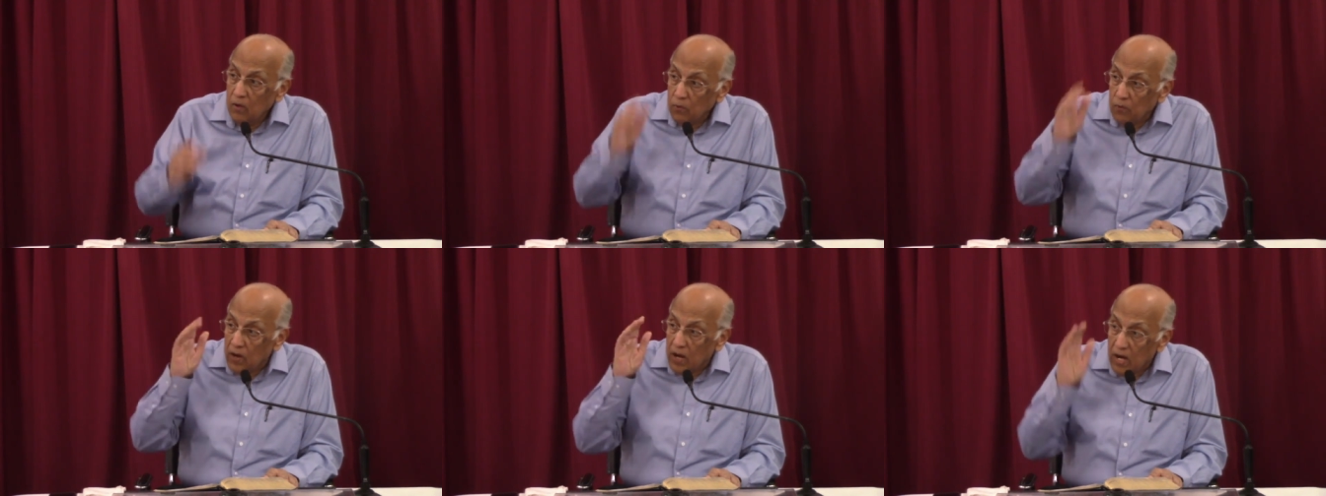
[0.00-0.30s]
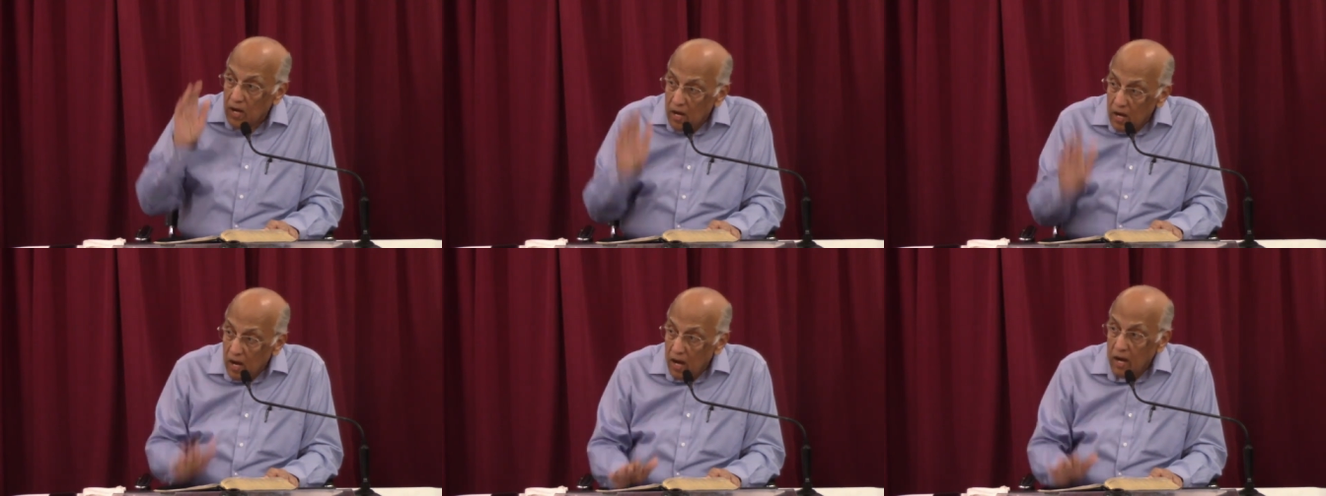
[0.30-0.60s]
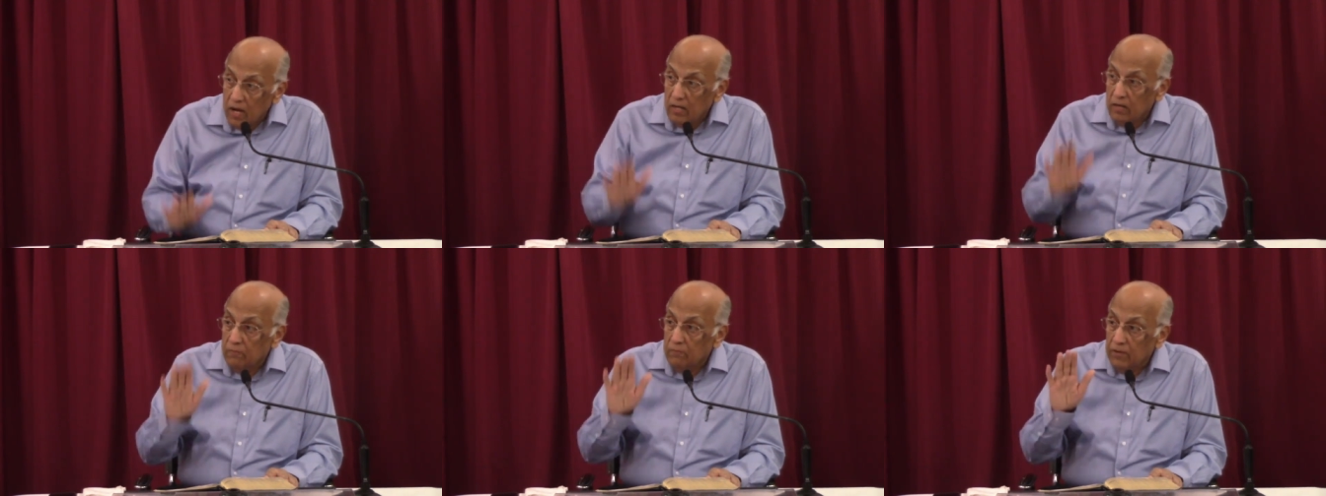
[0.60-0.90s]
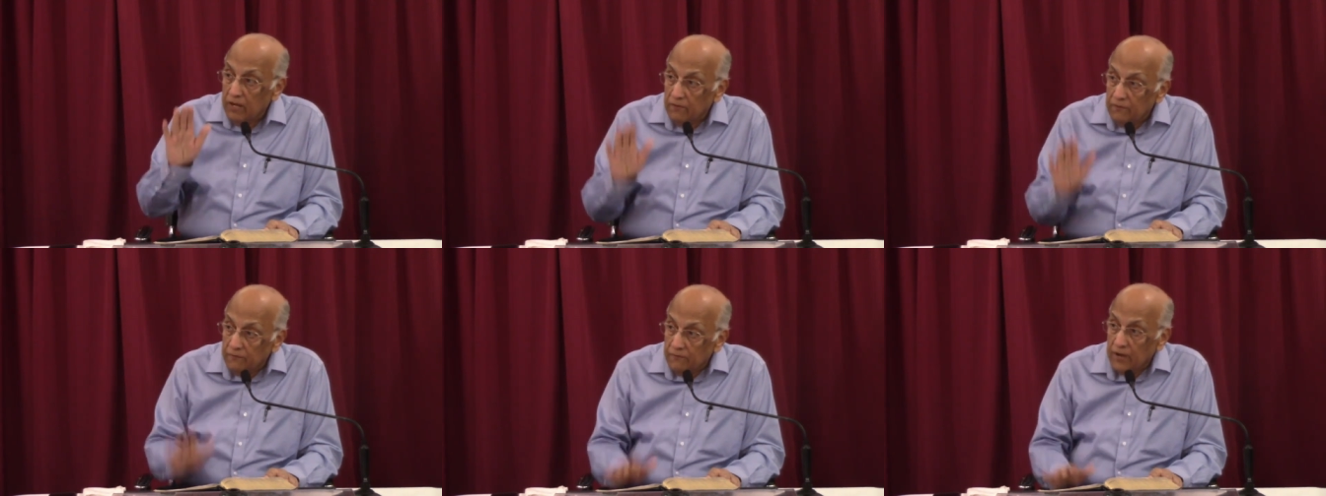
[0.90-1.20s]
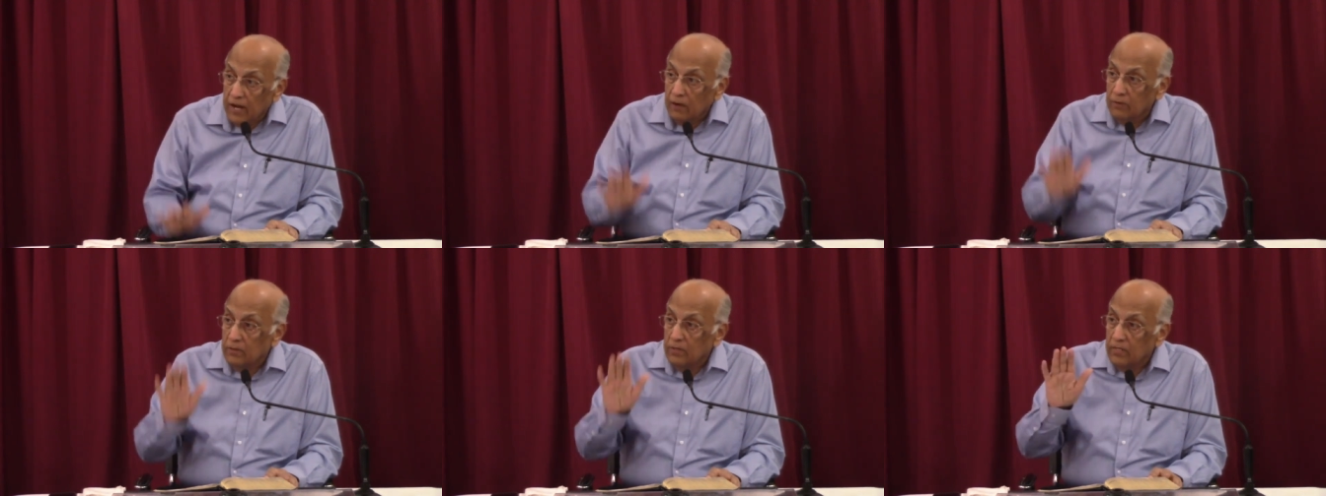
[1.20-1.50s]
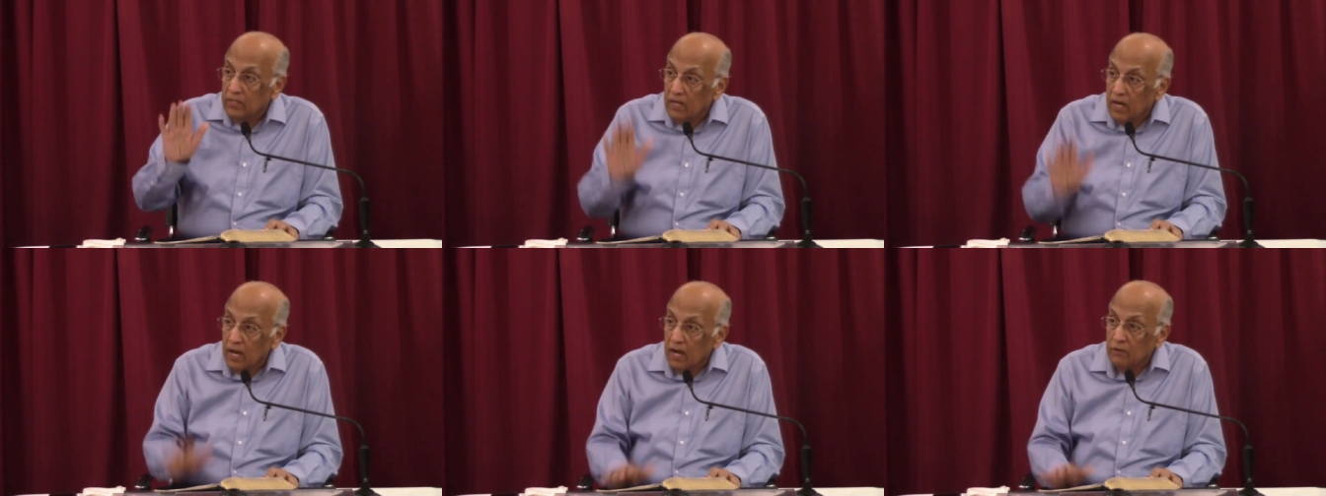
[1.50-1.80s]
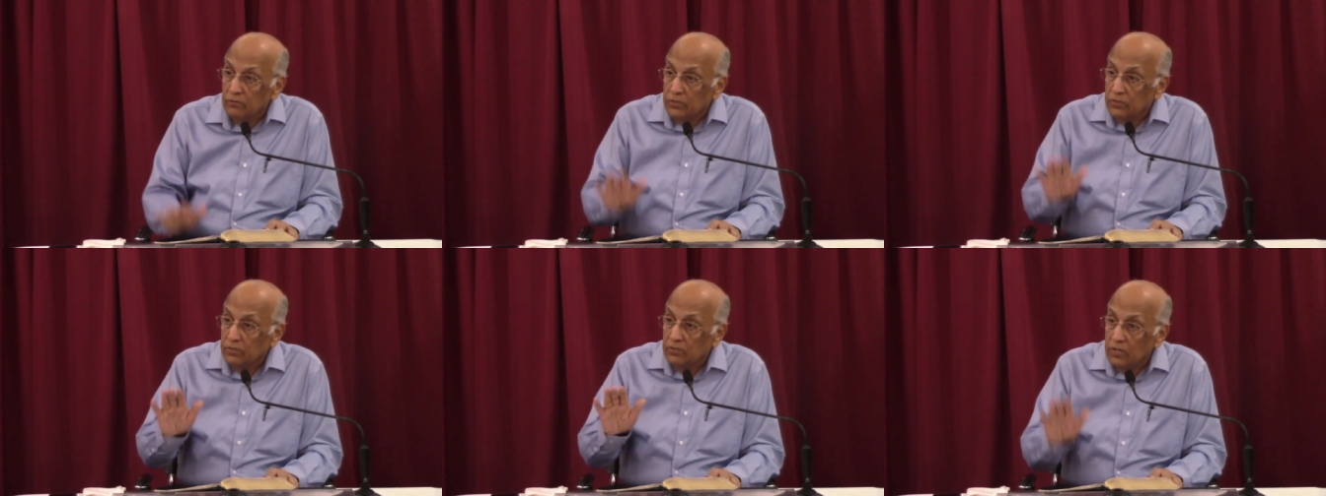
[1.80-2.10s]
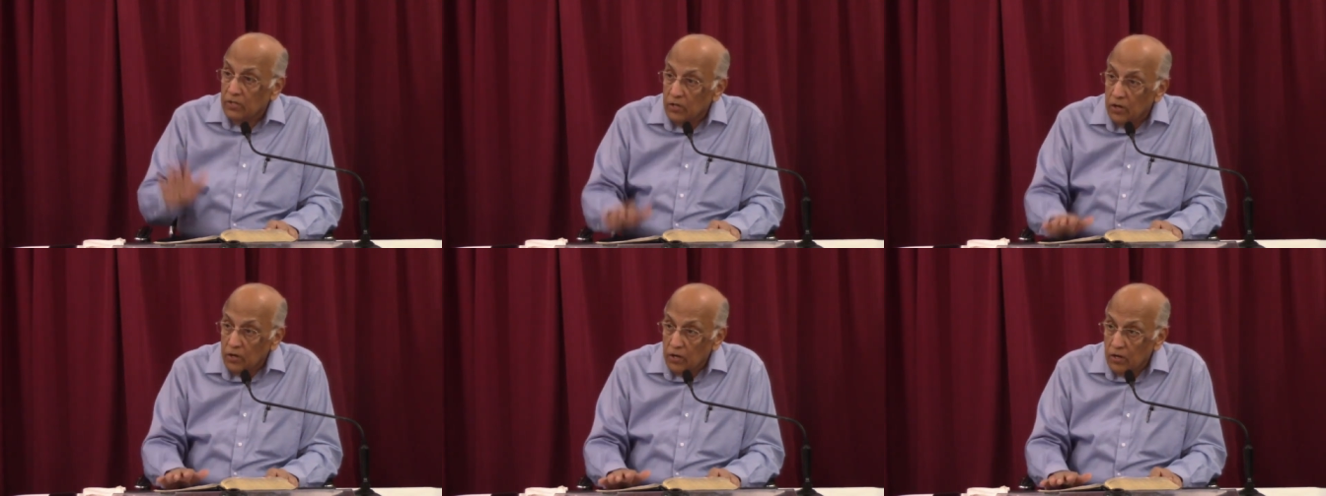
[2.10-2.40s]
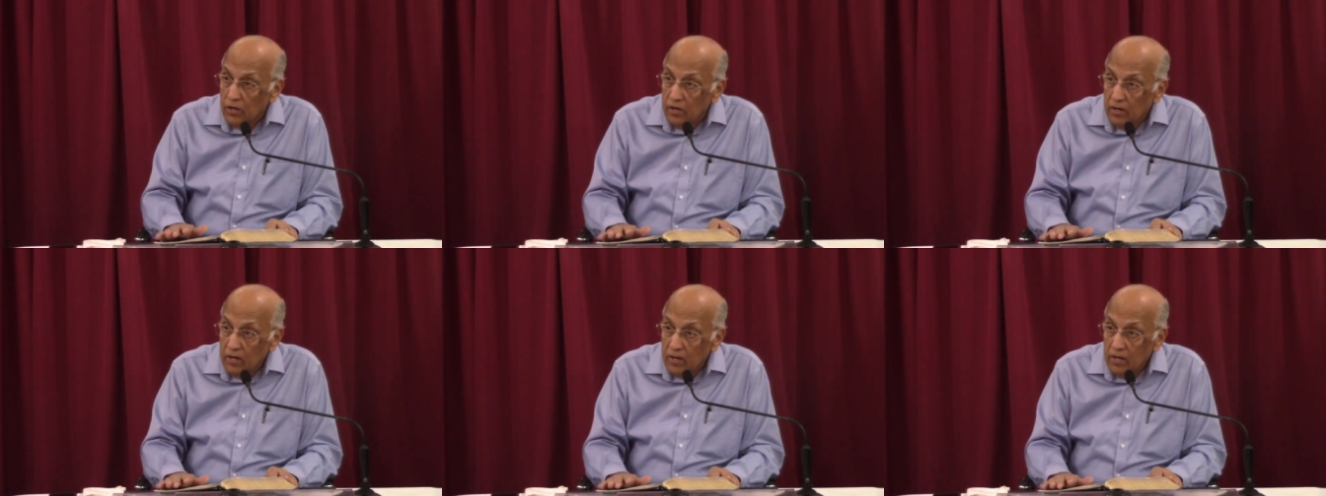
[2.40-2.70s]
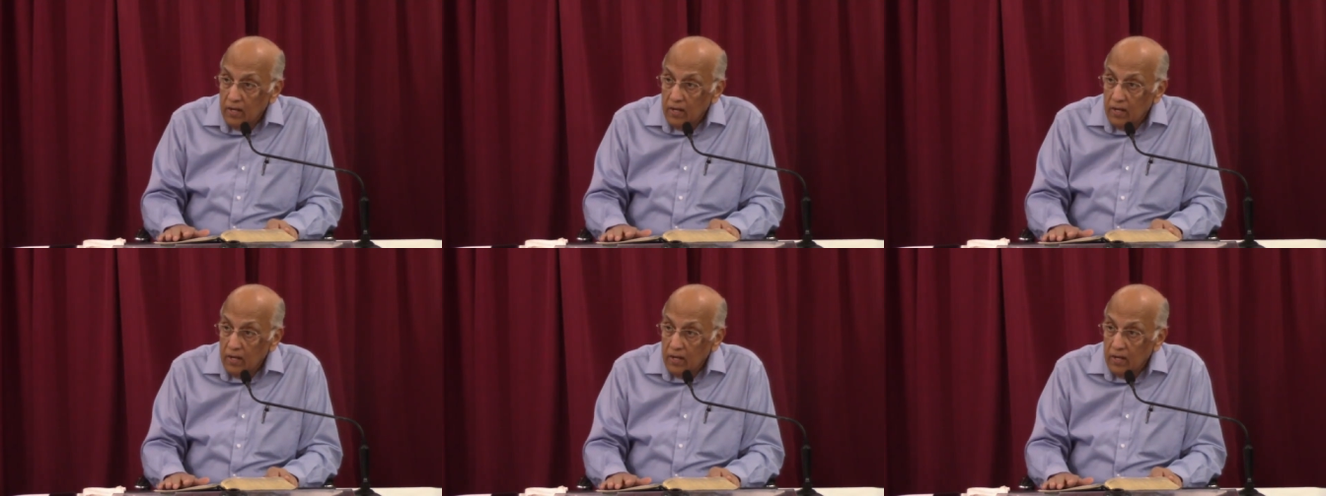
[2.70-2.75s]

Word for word: will not be found in the house of the Lord.